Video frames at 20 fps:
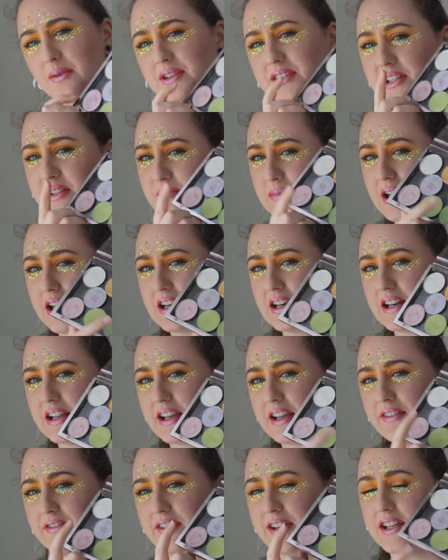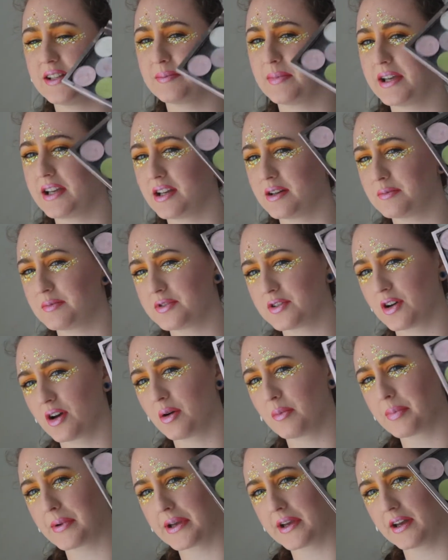which is mainly Fee's Makeup
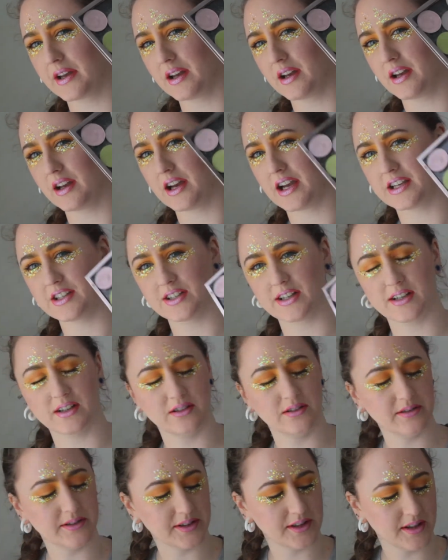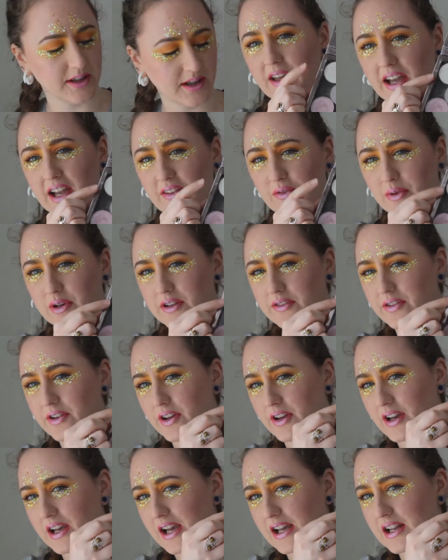Shop eyeshadows. I have one of
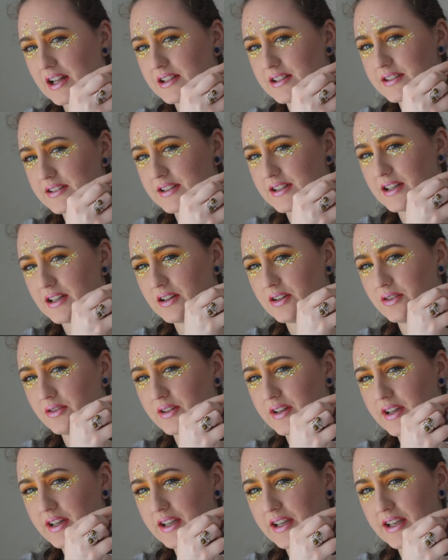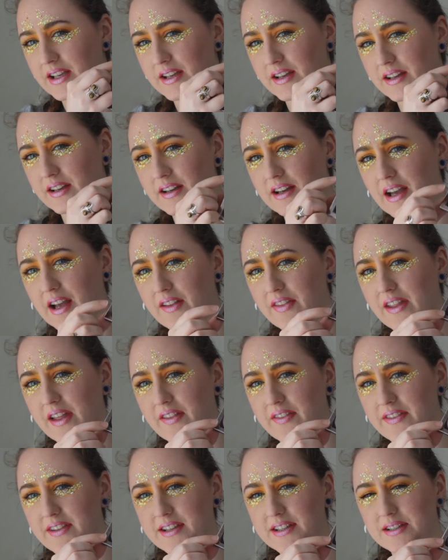her highlighters in Luna here, and
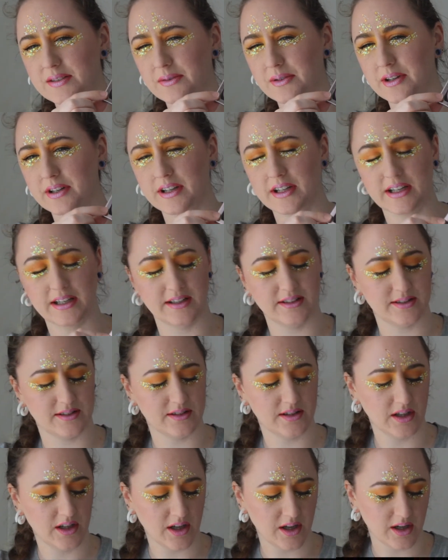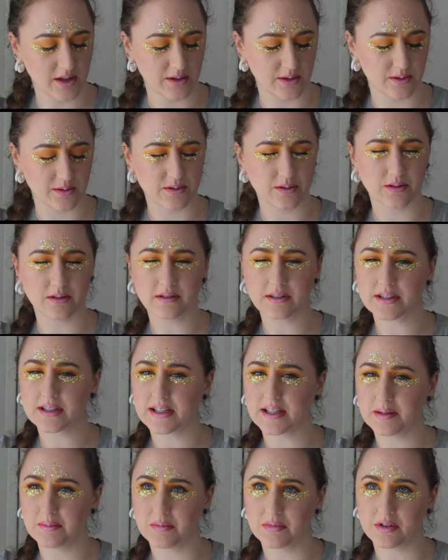then this one is
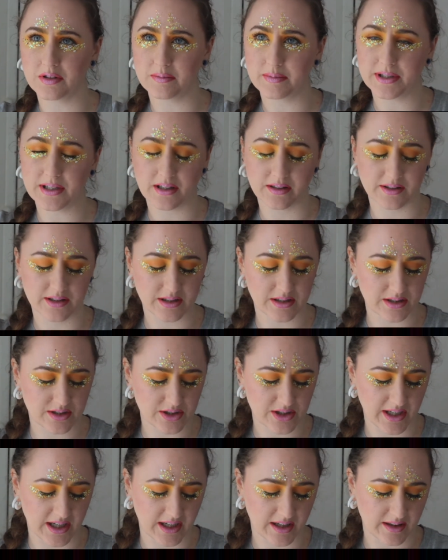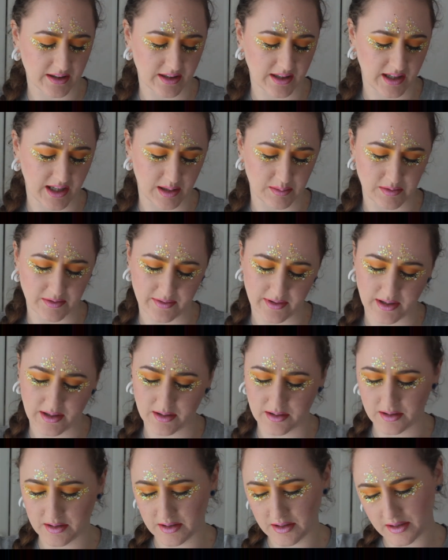Notoriously Morbid. I'll just check the name of it.
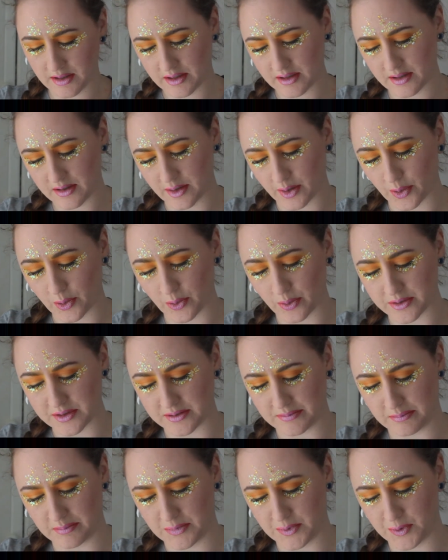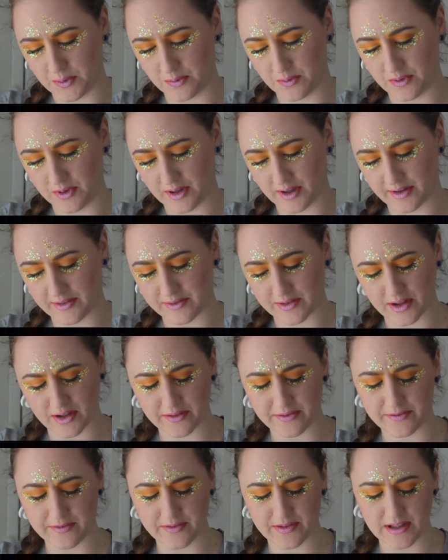Autumn Moon. I've got a
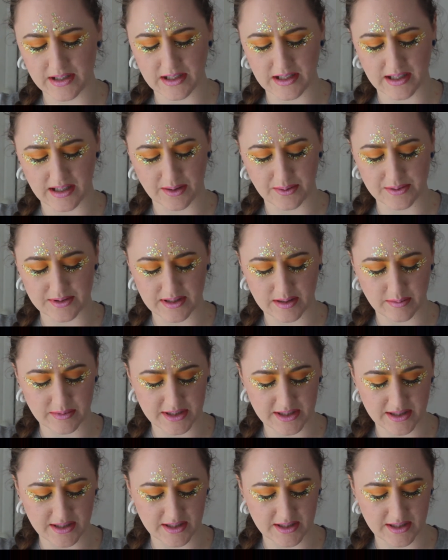feeling it was limited